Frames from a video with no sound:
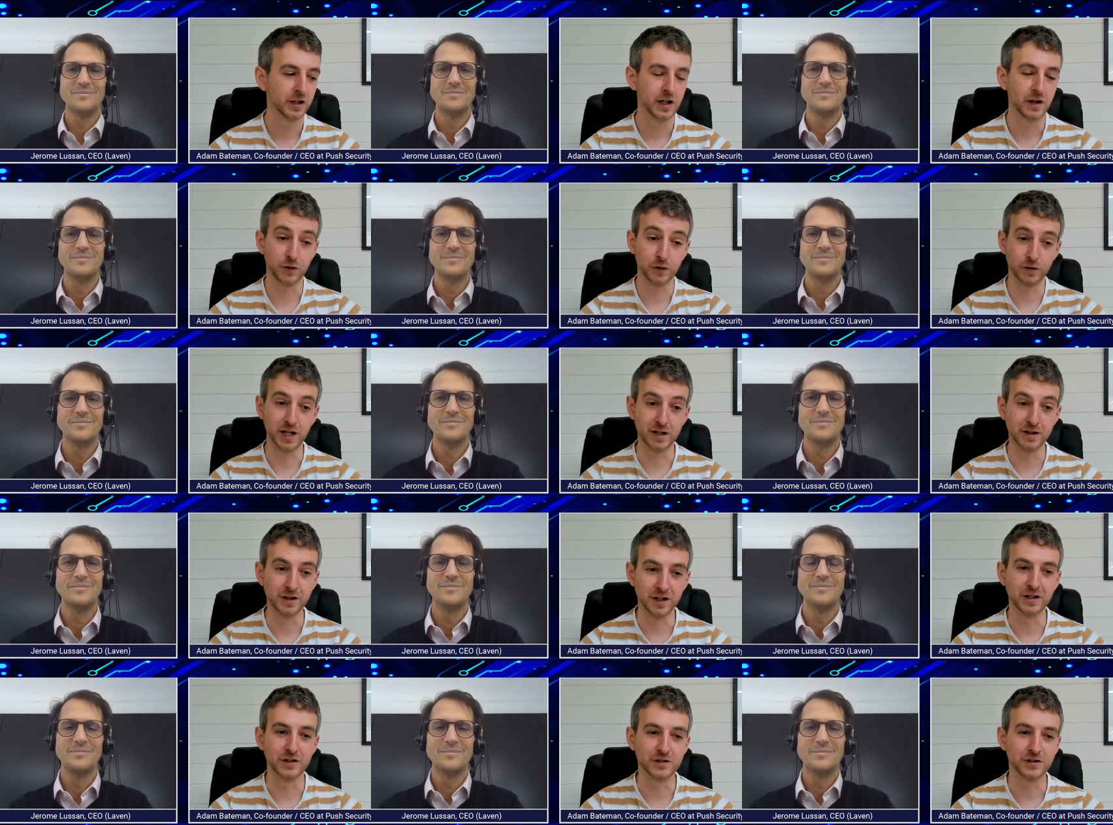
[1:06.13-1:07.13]
Speaker 1: If you're in
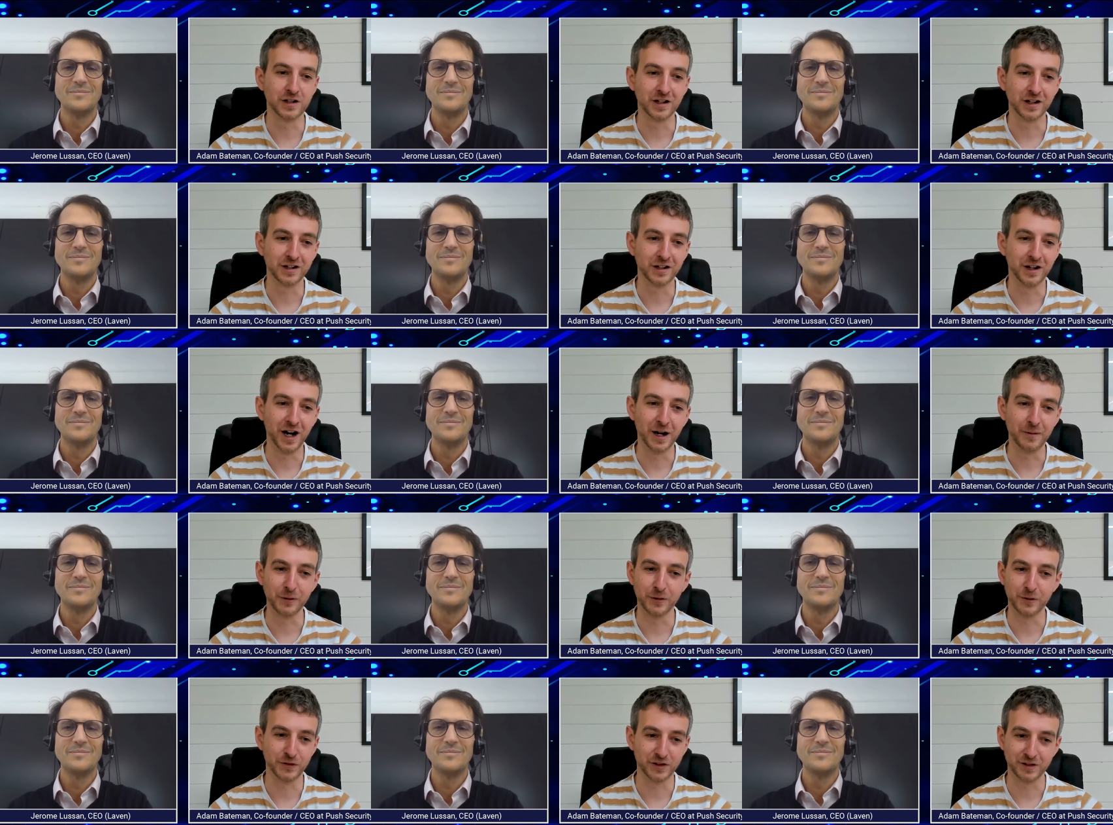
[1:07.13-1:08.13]
the industry like I am,
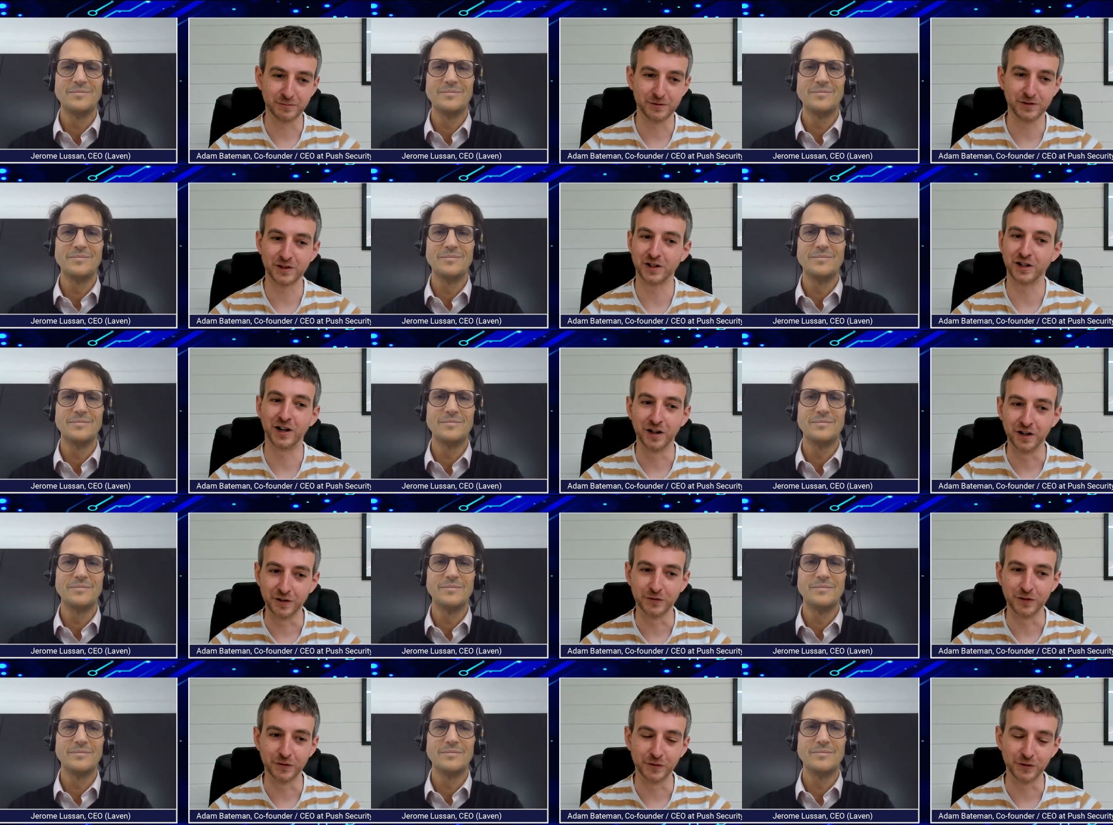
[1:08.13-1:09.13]
there's obviously a ton
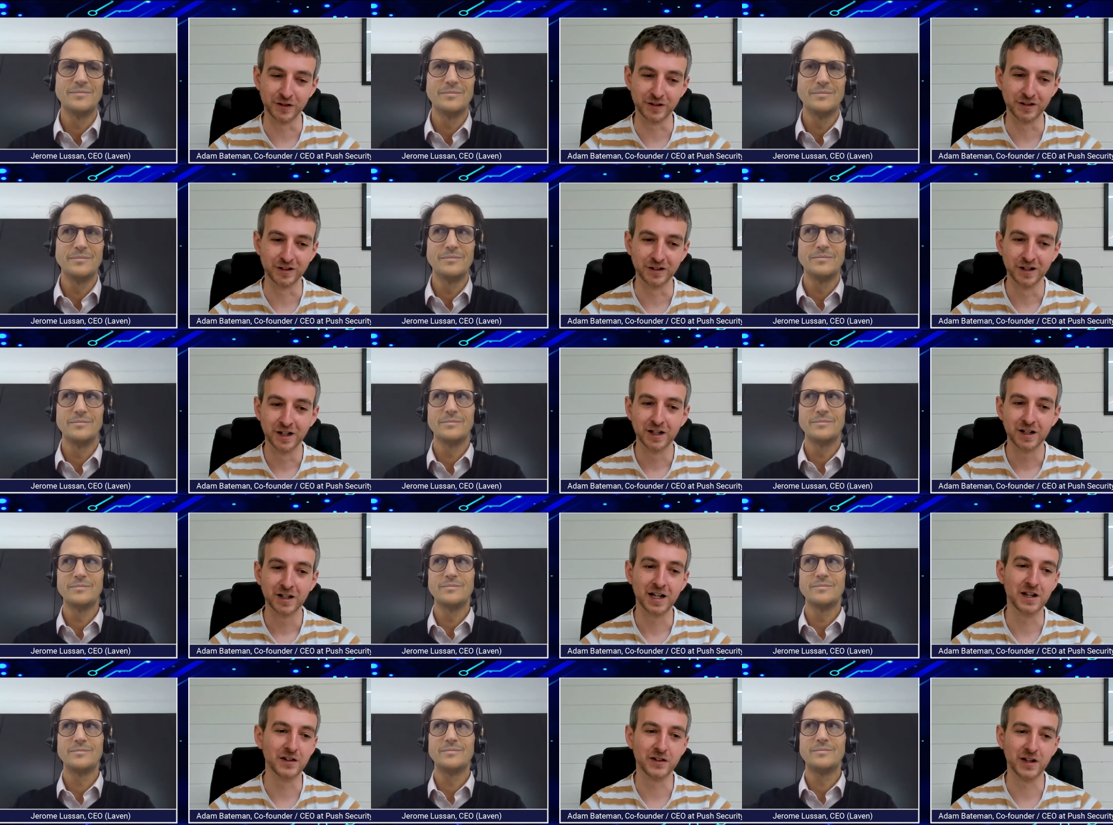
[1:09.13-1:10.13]
of different
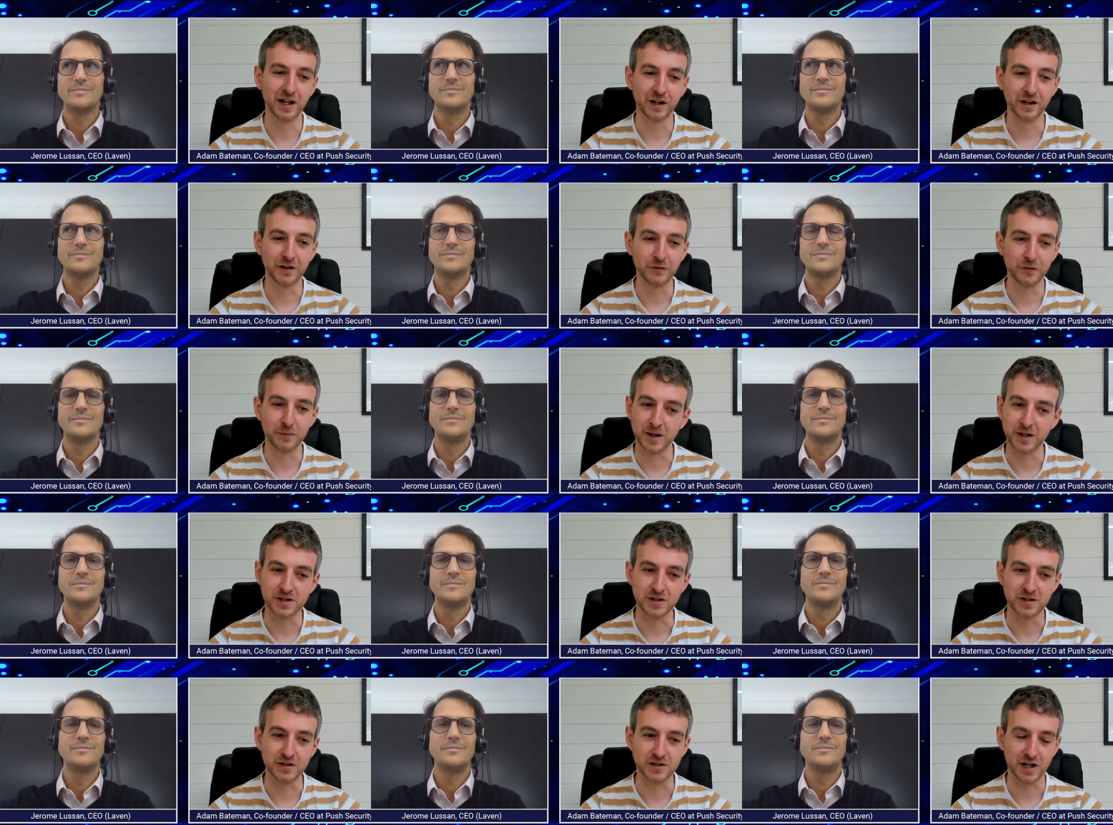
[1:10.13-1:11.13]
intel and
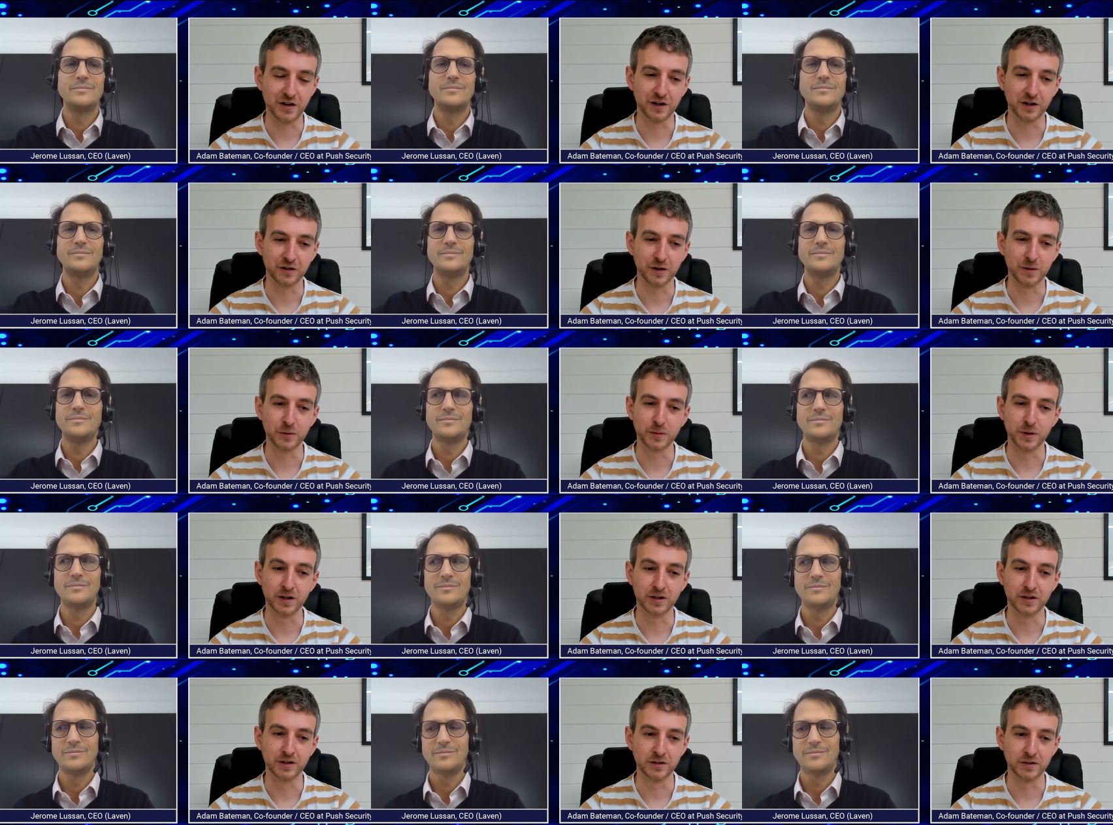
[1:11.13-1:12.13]
information sharing groups where
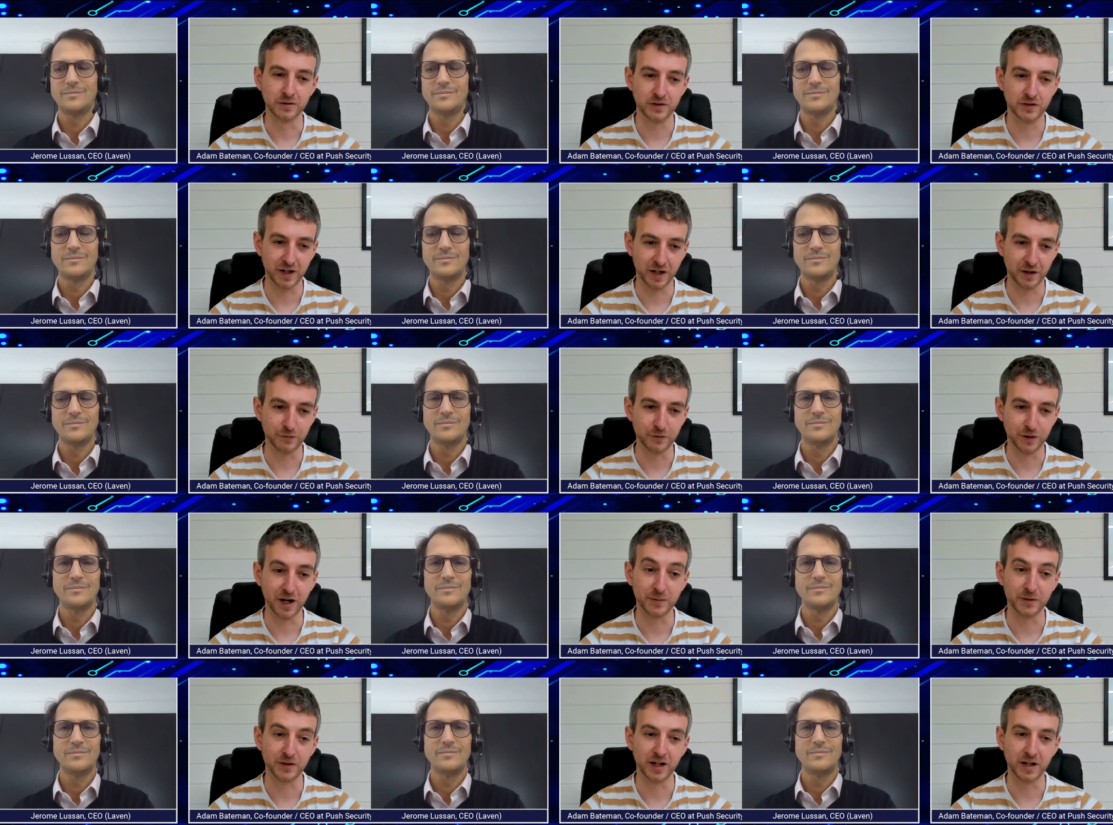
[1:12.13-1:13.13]
you can stay right
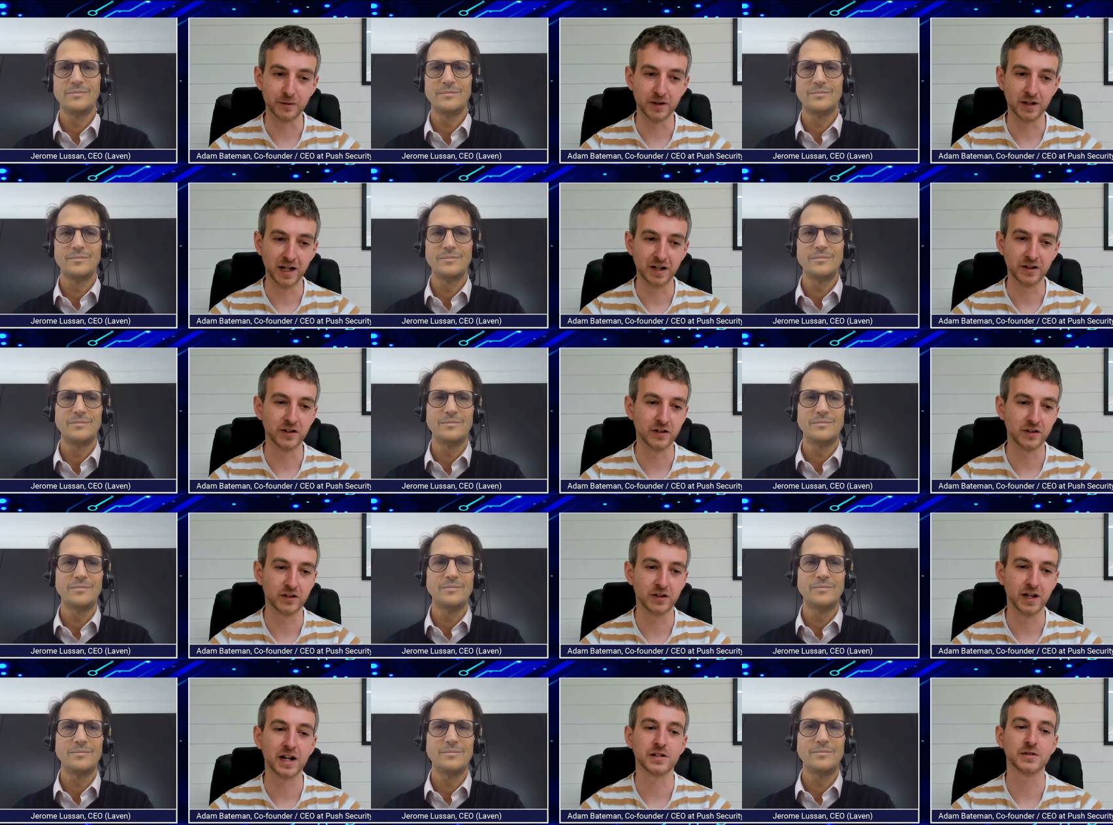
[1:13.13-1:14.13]
up to date with the
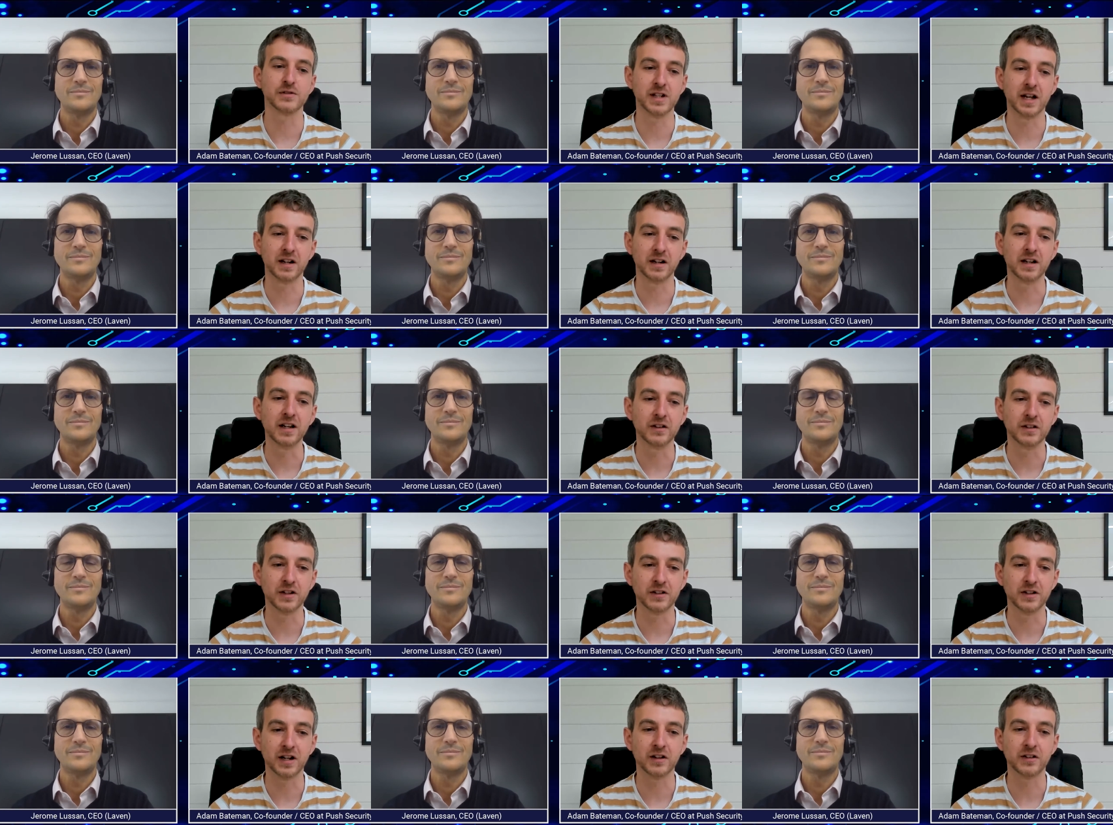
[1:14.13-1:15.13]
latest actual techniques that
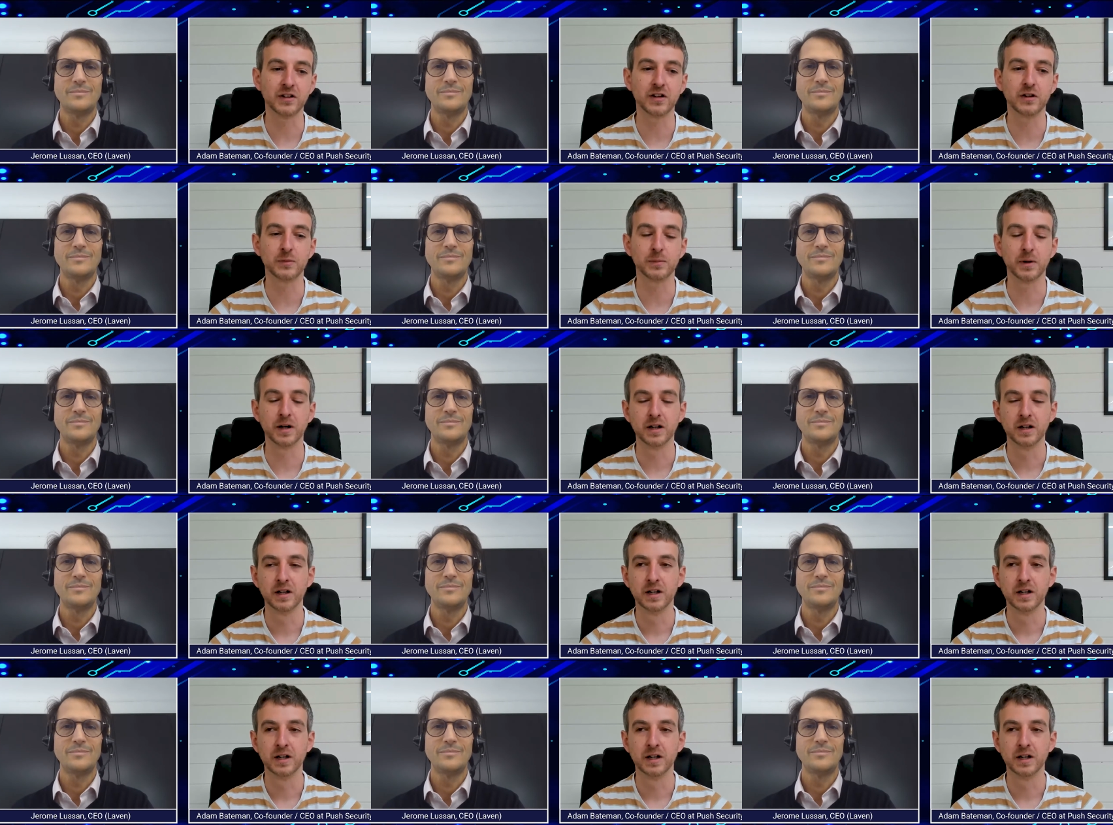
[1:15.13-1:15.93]
attackers use. But